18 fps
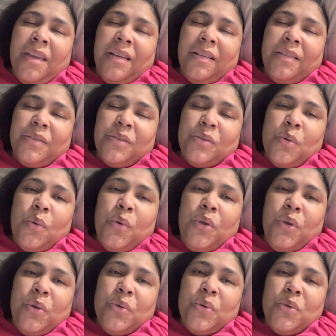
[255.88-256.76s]
so
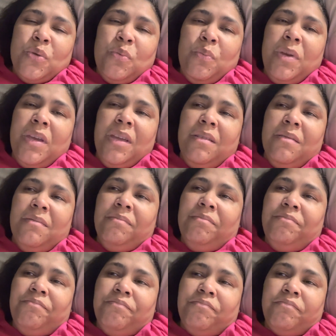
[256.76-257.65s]
used to being
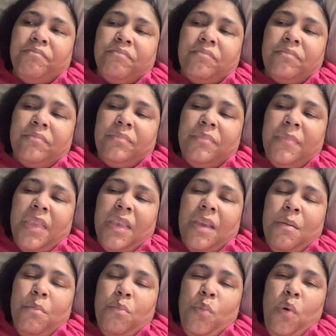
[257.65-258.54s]

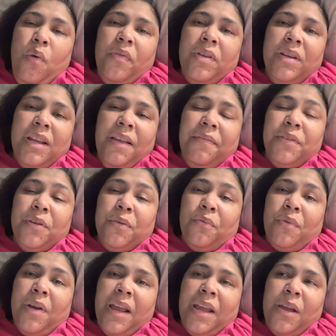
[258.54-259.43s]
moving left
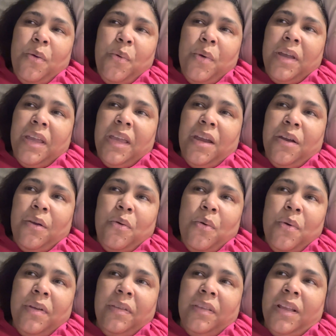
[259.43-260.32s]
and right, going here,
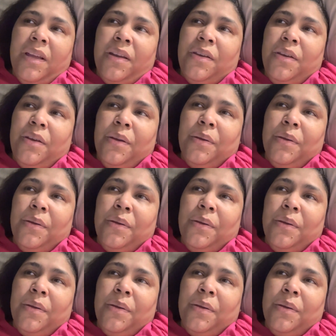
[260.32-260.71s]
going there,